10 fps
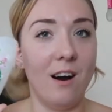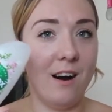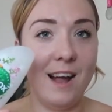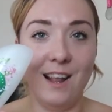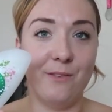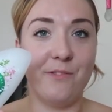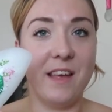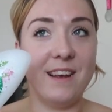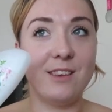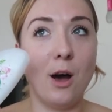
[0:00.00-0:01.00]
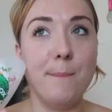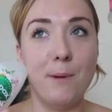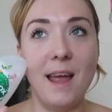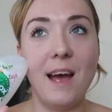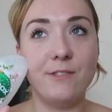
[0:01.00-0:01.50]
I love this. I
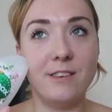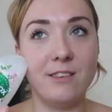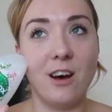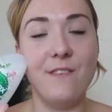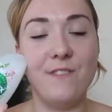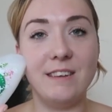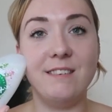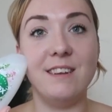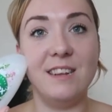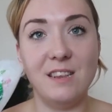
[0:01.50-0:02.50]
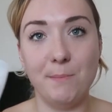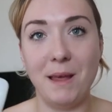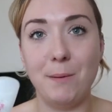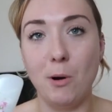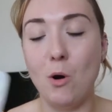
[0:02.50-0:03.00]
might have to start investing in the
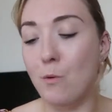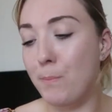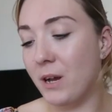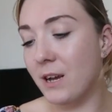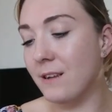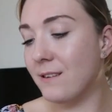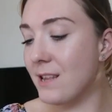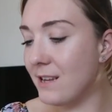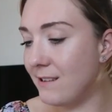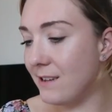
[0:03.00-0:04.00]
big bottle because this